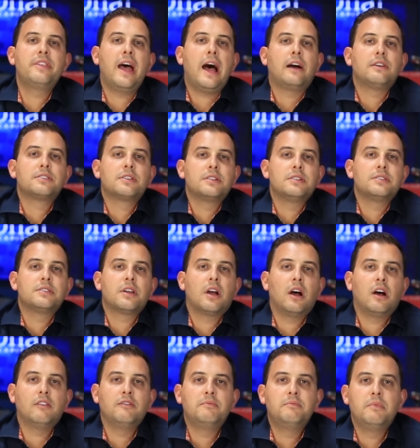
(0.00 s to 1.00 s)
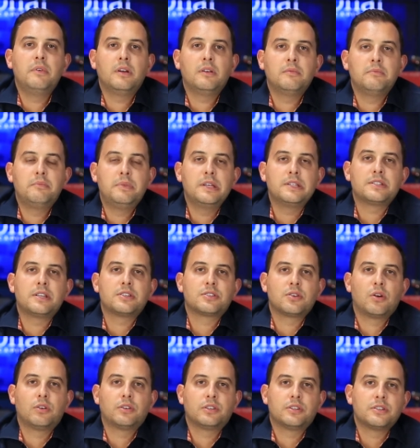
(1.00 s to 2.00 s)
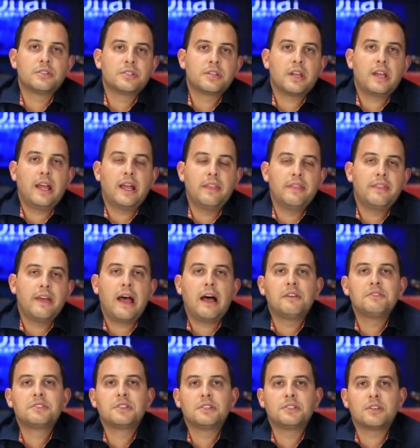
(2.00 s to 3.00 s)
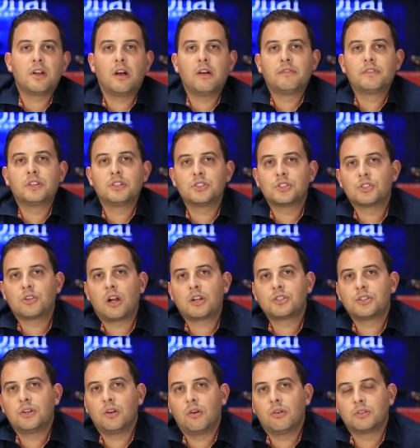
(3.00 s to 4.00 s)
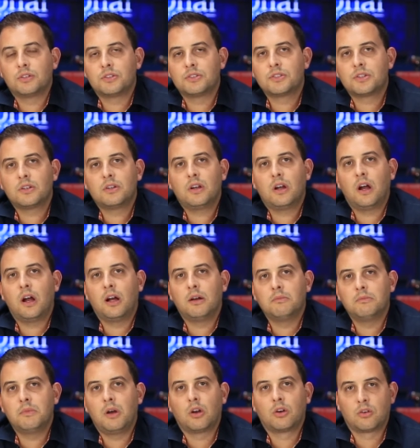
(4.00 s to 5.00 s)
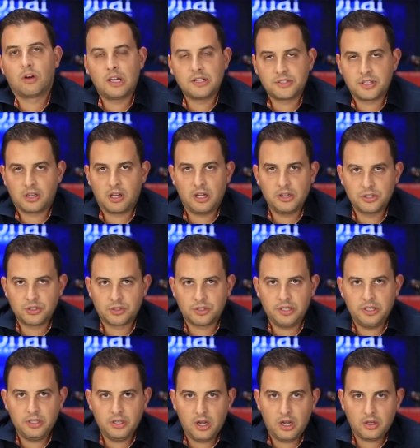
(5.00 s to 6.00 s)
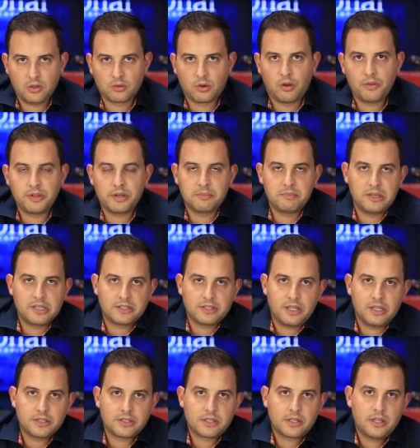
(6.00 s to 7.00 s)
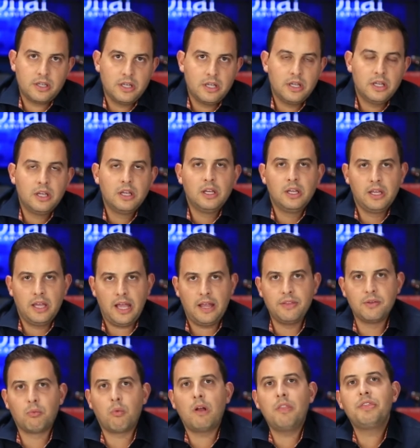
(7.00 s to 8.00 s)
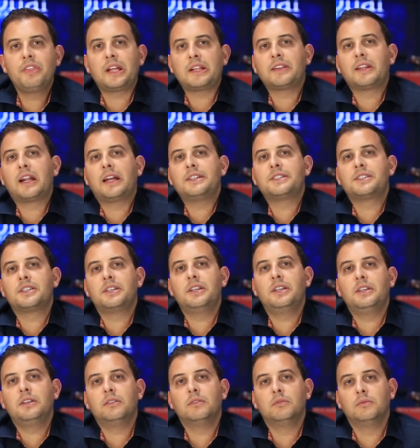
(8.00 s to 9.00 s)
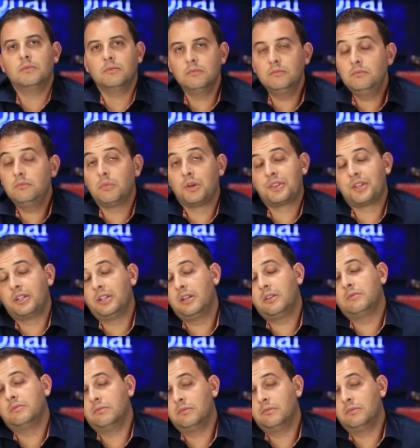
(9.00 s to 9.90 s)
thousands of business owners and thousands of construction owners um, across the country uh, grow their business. And the one thing that I see with the